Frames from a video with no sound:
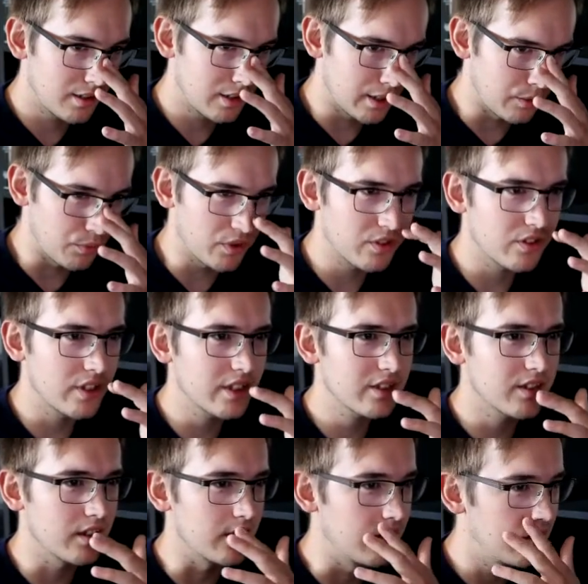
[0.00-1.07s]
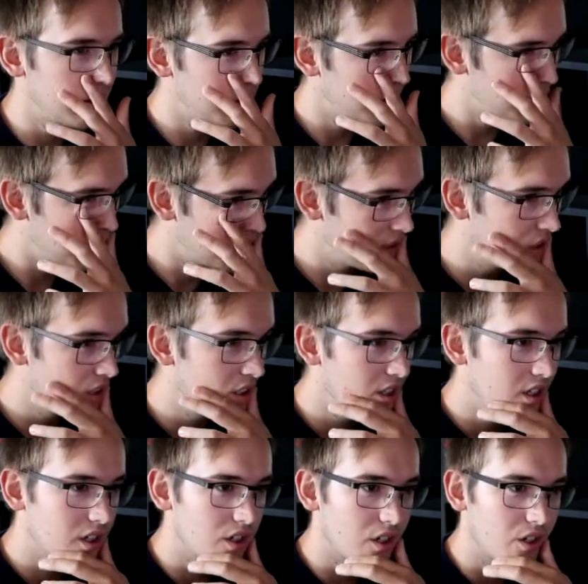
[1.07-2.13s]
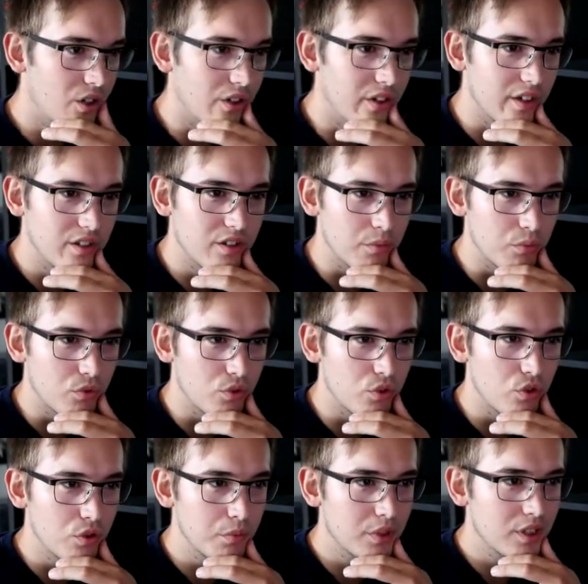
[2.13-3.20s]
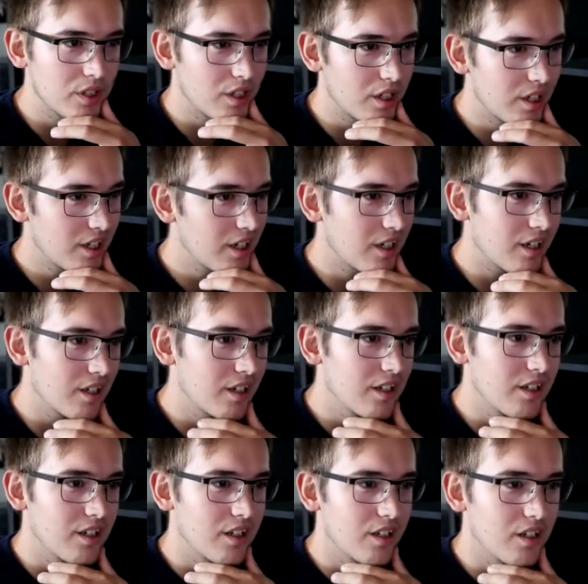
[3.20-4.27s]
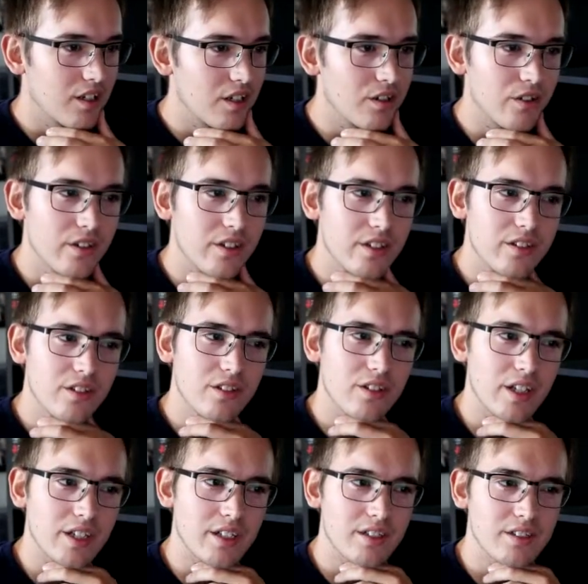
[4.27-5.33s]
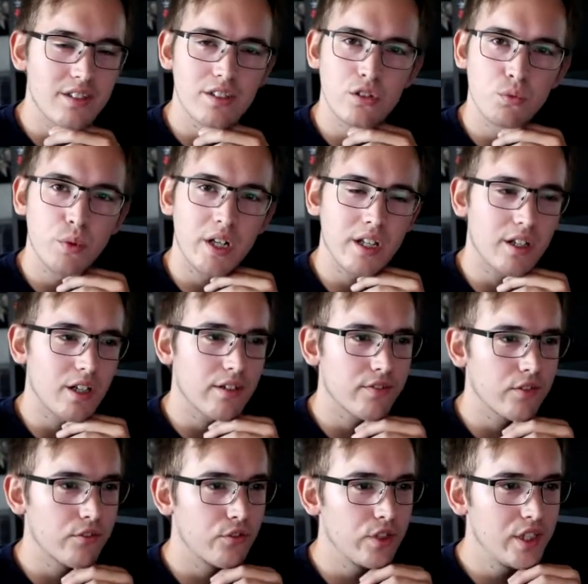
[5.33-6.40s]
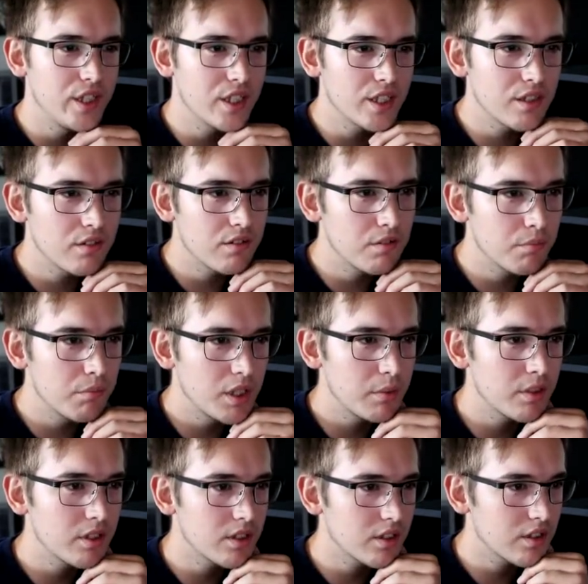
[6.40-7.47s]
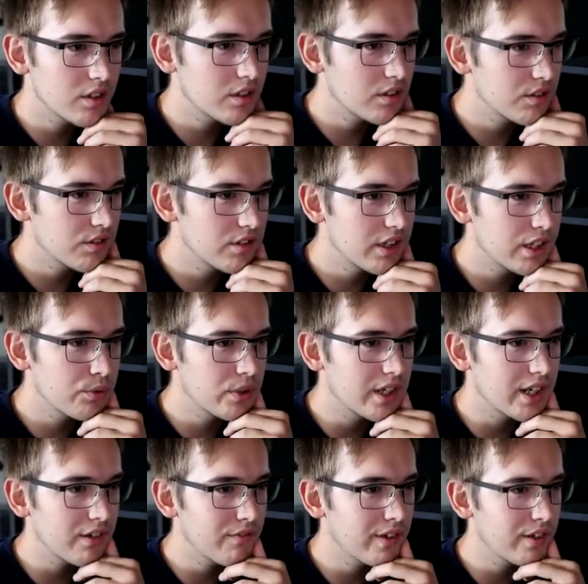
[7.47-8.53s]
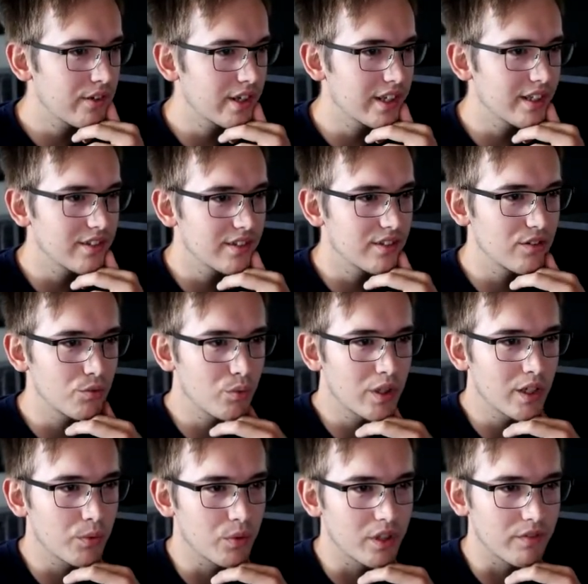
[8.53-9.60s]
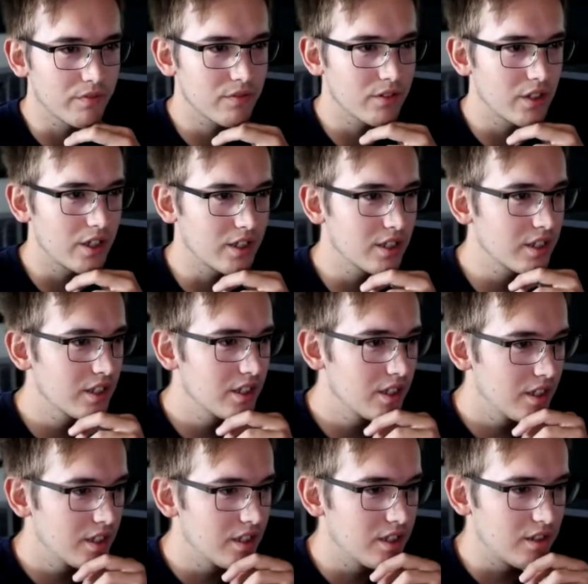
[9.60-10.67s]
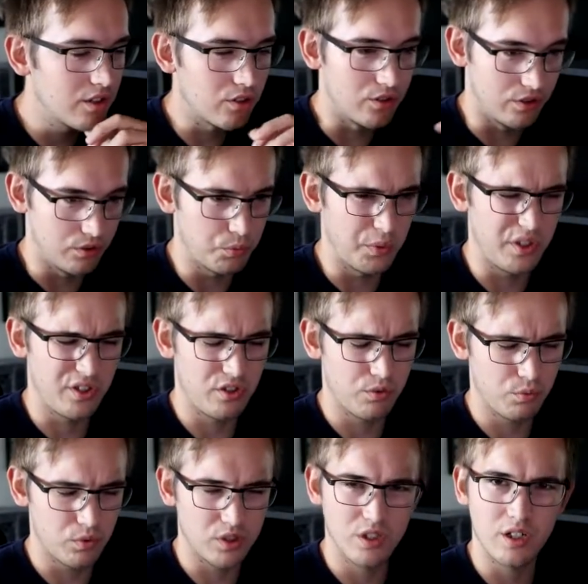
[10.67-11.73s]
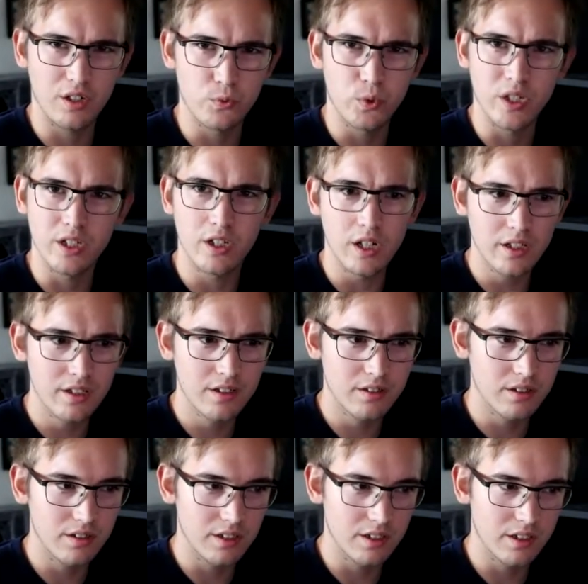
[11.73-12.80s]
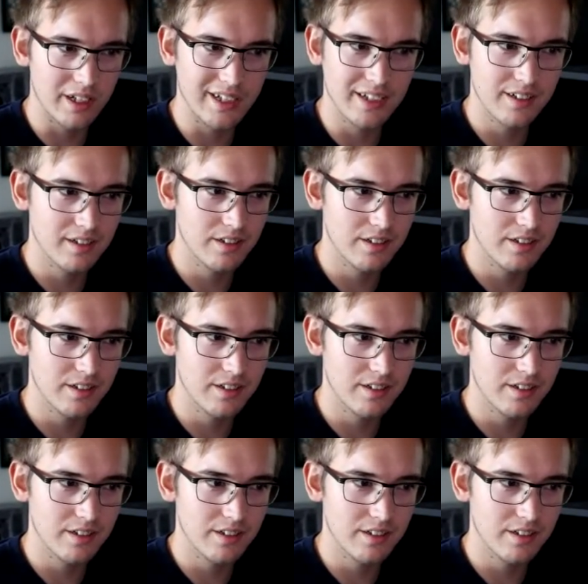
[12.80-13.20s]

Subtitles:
And what's next then? Oh, and then some tubing. Oh, and this is, I guess this is what I got for free, maybe. Liquid ant feeder, I guess this is what I would have gotten. Or what I get.